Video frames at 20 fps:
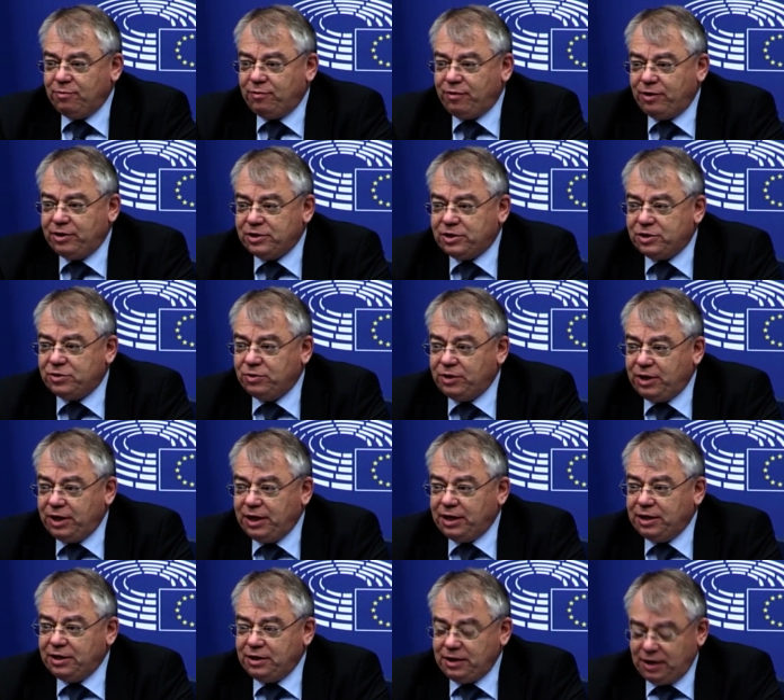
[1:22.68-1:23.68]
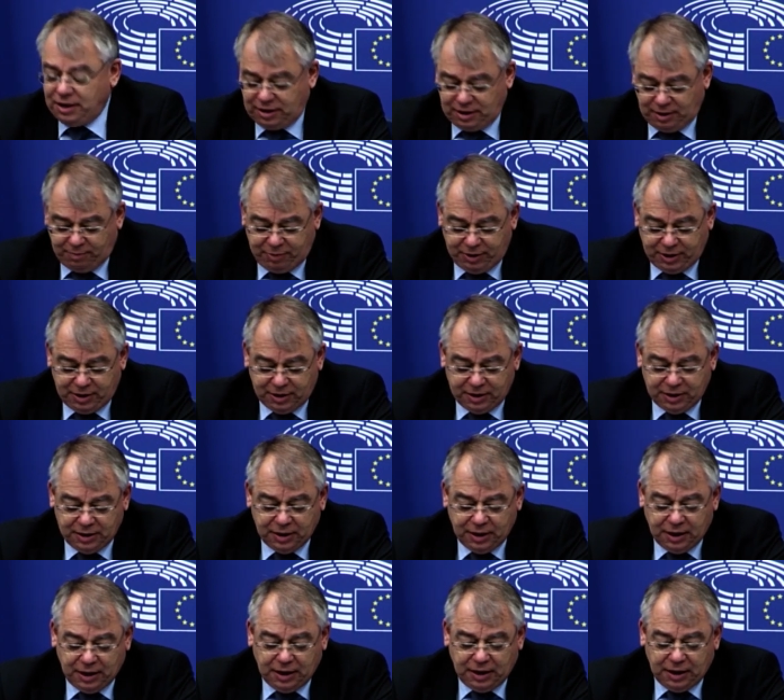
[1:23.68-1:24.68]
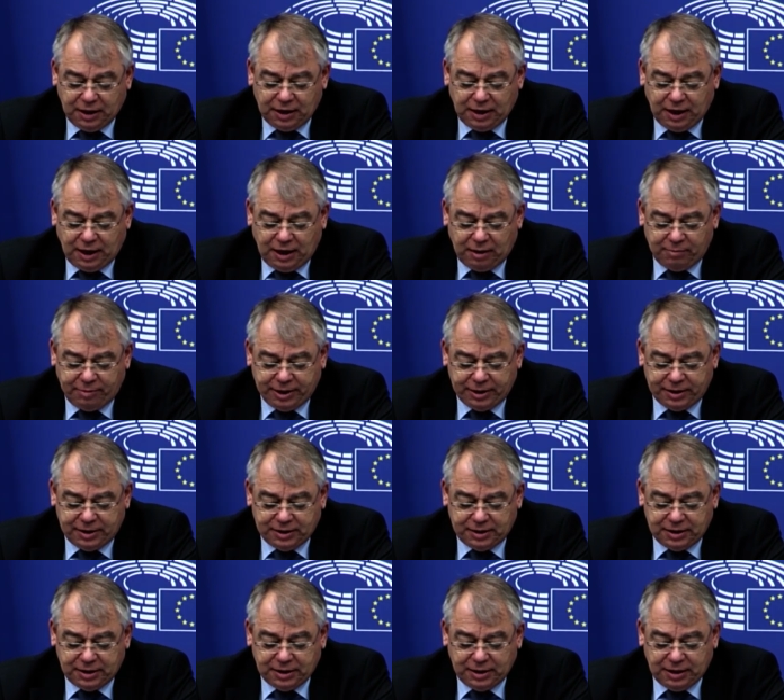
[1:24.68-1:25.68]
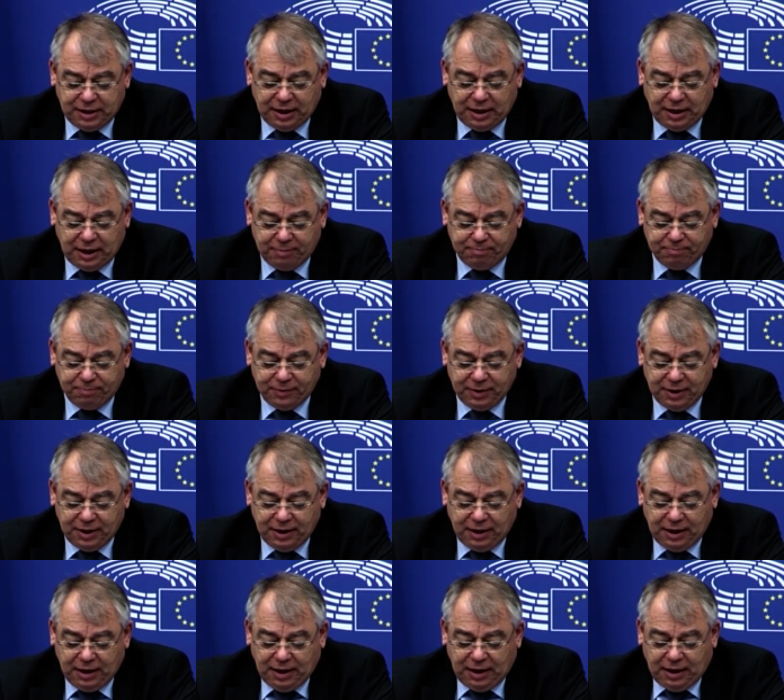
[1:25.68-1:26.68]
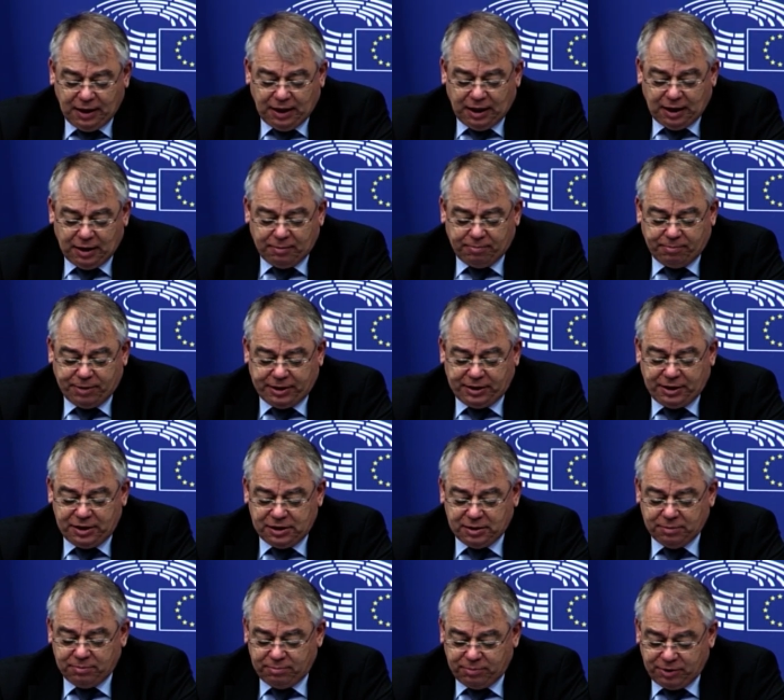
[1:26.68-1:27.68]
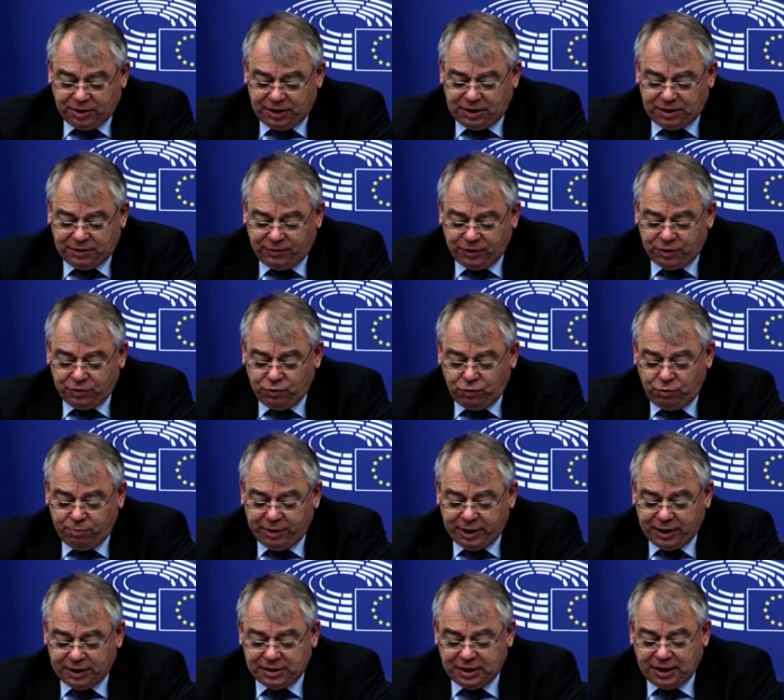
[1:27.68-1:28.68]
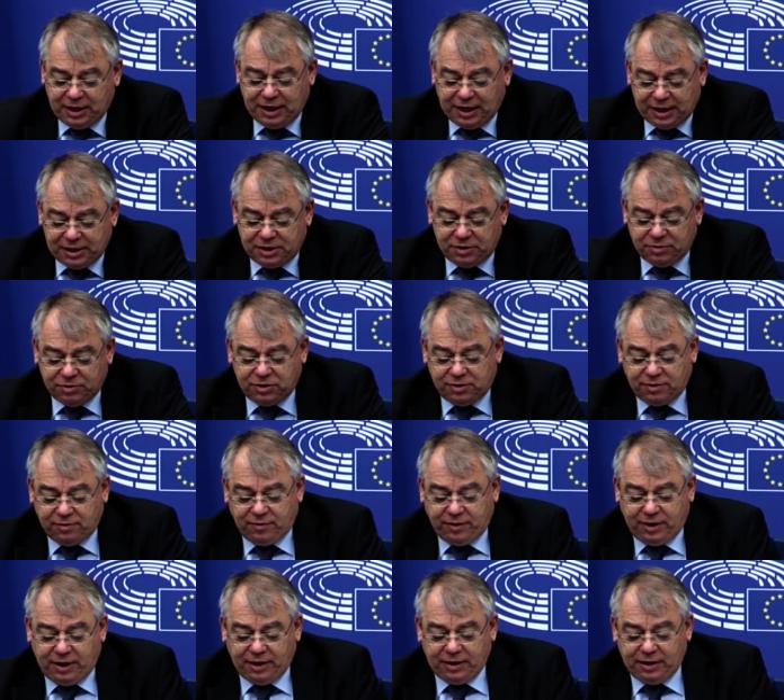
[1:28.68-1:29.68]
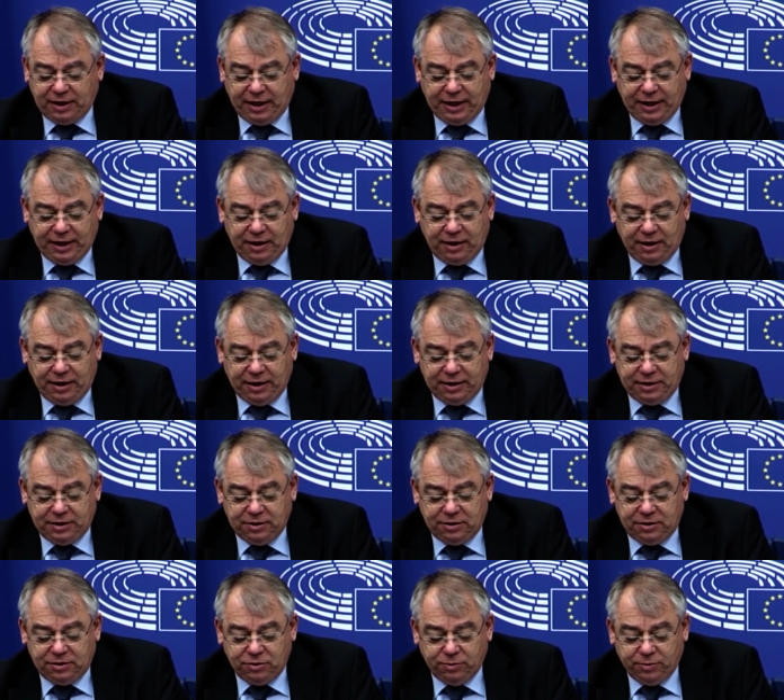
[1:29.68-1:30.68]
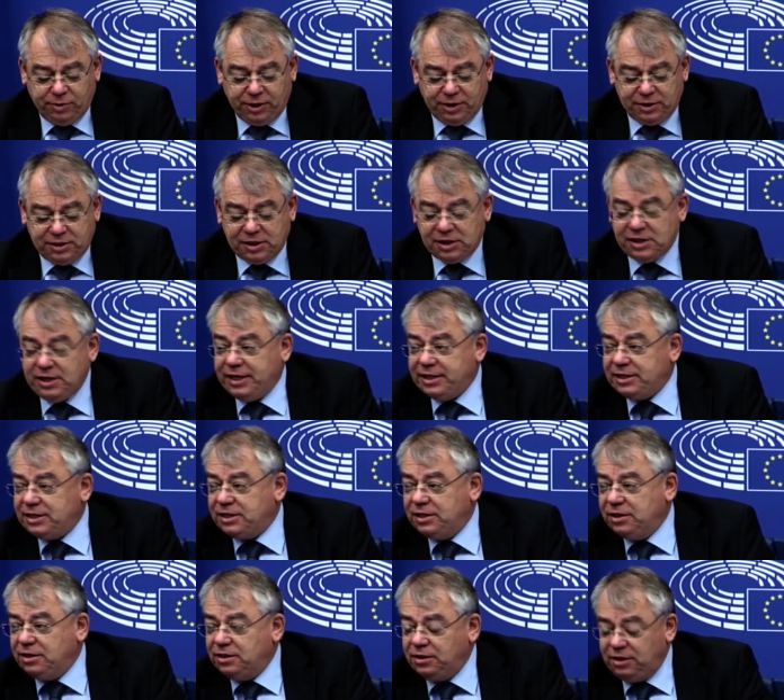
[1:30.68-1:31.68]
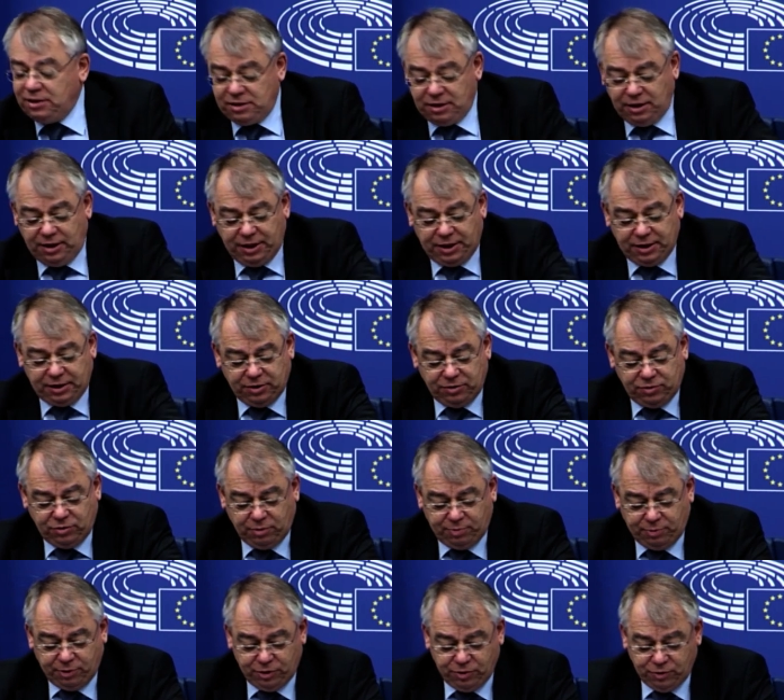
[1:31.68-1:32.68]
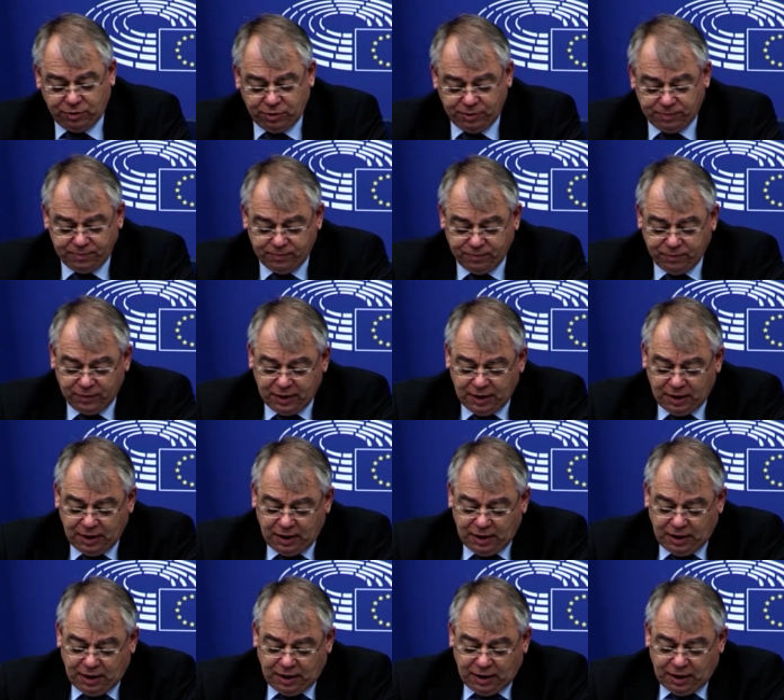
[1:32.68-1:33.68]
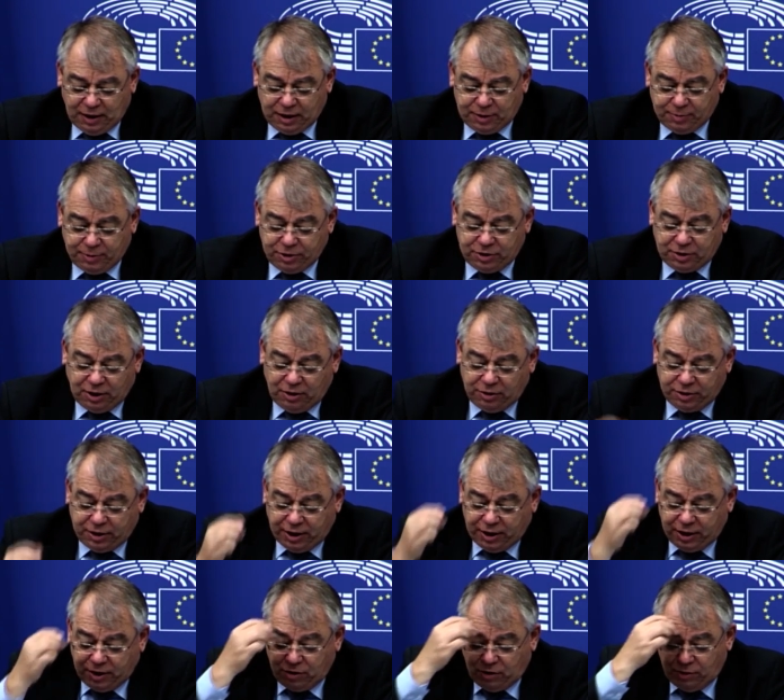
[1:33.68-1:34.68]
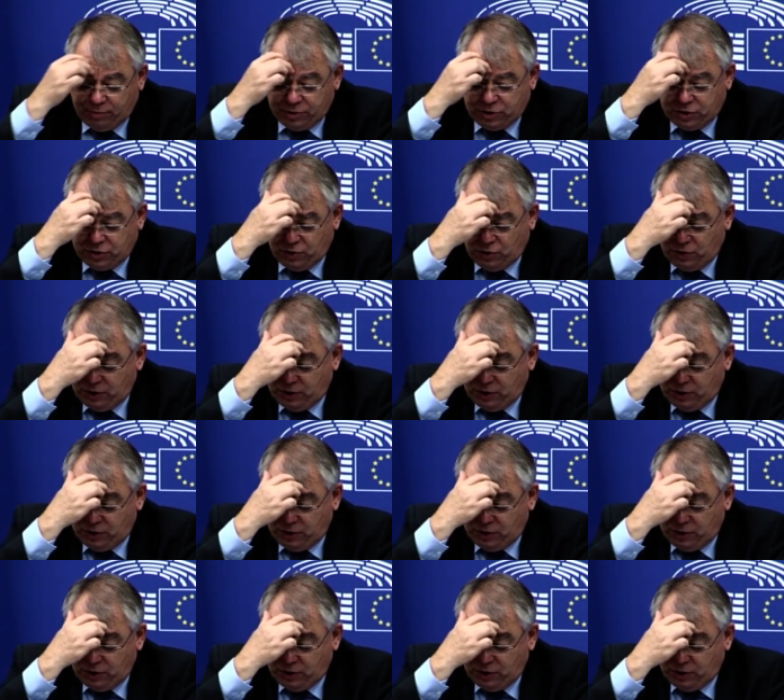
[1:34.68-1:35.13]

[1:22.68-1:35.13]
I'm a generalist and I can't uh, answer all of the specific questions. For that, you should turn to uh, the members who wrote uh, those specific chapters. This is the